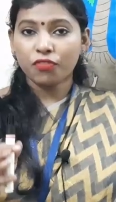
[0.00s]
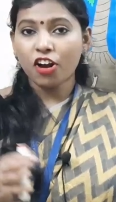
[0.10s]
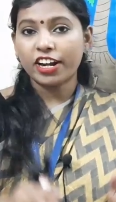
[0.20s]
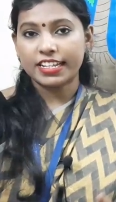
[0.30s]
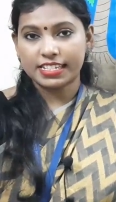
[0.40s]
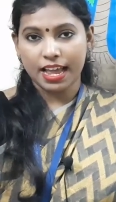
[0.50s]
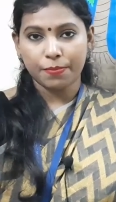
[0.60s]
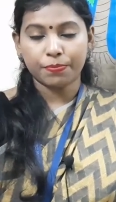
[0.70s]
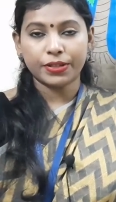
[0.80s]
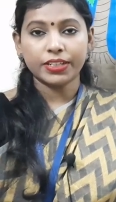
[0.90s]
For
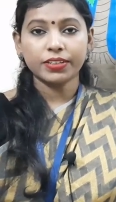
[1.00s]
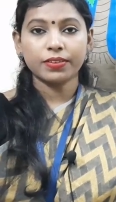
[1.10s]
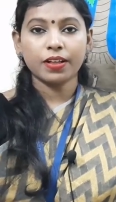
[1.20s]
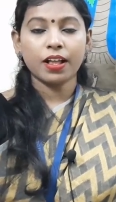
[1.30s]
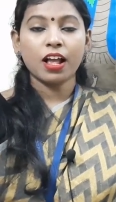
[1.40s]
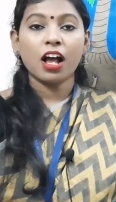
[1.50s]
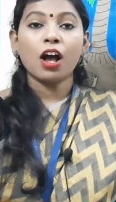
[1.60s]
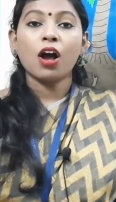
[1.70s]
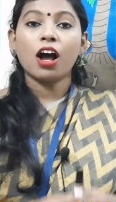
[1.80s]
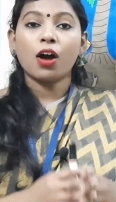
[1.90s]
example,
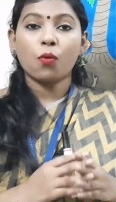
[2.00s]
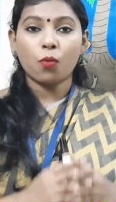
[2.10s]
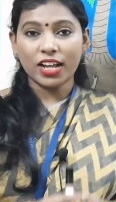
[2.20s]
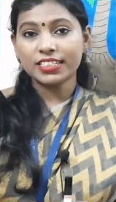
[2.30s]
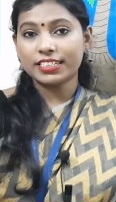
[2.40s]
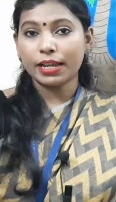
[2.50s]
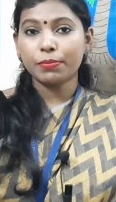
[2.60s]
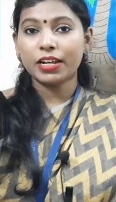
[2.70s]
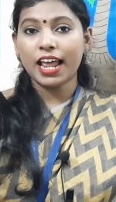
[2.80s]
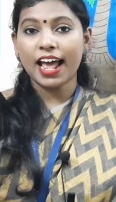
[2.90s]
one
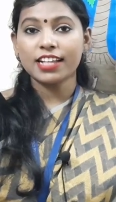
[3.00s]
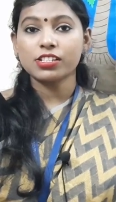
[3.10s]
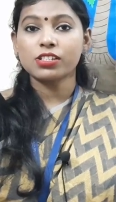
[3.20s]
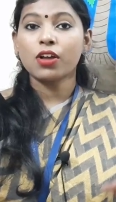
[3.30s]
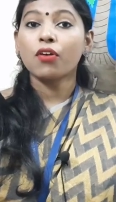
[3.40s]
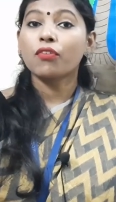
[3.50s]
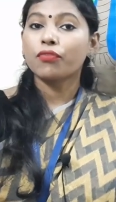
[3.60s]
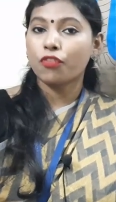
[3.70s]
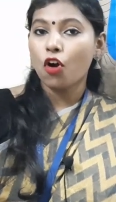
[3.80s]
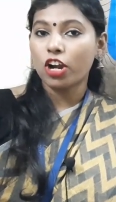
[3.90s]
table has
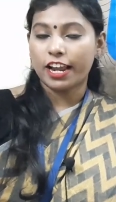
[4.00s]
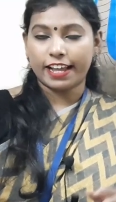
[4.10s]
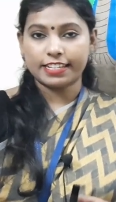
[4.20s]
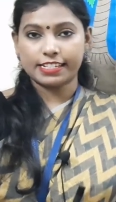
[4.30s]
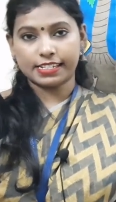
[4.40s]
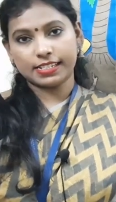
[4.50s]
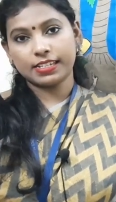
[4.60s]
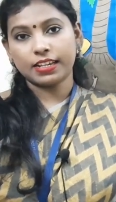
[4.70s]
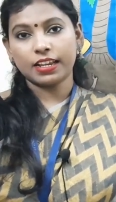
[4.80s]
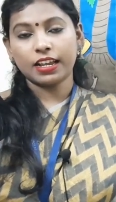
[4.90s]
4
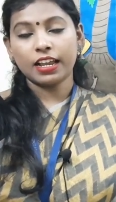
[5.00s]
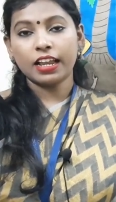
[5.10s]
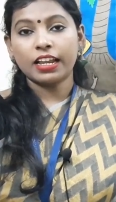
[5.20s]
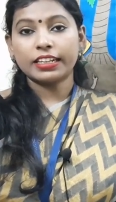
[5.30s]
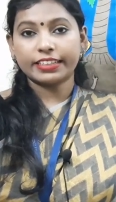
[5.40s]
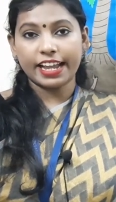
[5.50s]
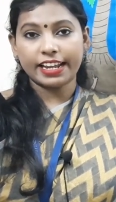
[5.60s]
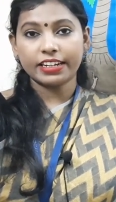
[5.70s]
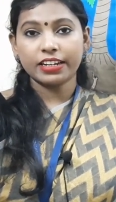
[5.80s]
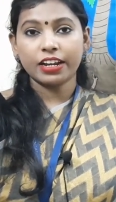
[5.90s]
legs.
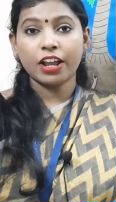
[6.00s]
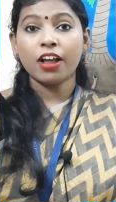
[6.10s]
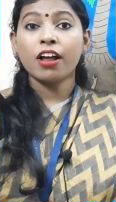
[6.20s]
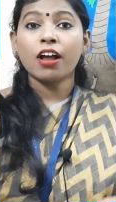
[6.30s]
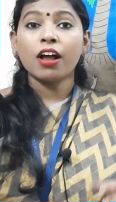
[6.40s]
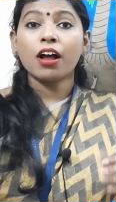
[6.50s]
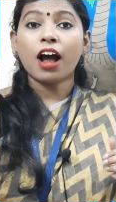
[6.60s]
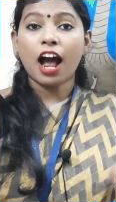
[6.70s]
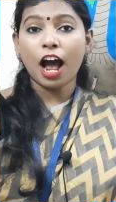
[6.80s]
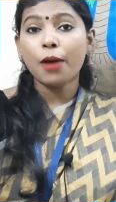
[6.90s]
Then
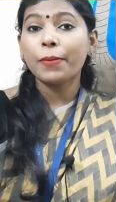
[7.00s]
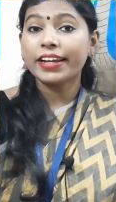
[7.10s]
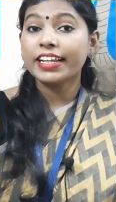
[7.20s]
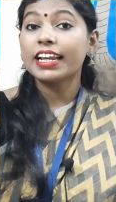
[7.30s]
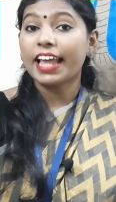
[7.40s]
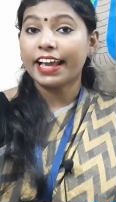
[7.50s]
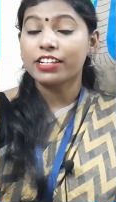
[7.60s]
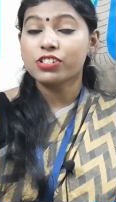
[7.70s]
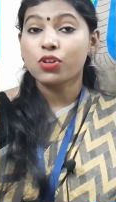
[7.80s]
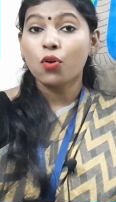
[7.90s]
how many
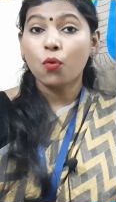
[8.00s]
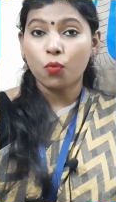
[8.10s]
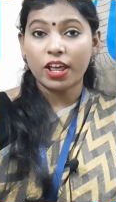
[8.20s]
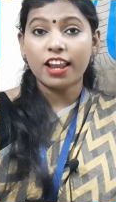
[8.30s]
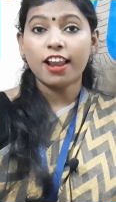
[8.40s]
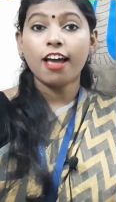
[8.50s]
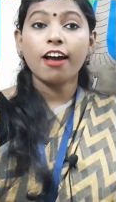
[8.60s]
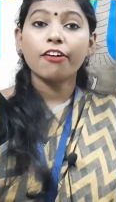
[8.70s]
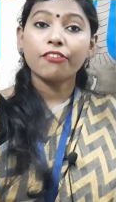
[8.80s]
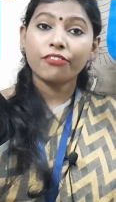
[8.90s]
legs will
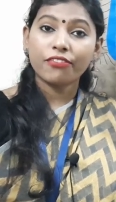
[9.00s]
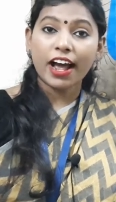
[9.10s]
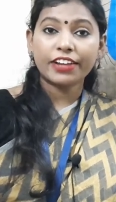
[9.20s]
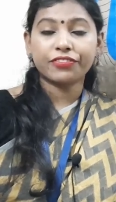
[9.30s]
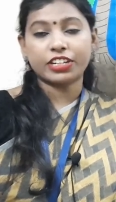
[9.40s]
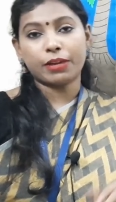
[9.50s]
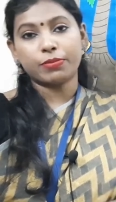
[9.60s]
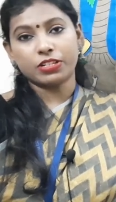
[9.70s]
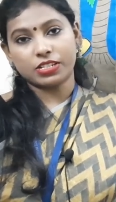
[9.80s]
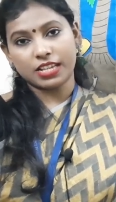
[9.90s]
5
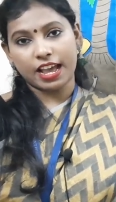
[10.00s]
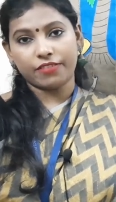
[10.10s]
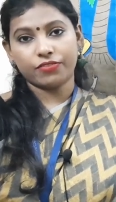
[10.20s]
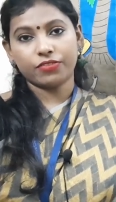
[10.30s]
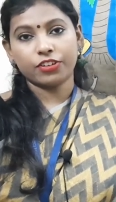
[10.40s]
tables have?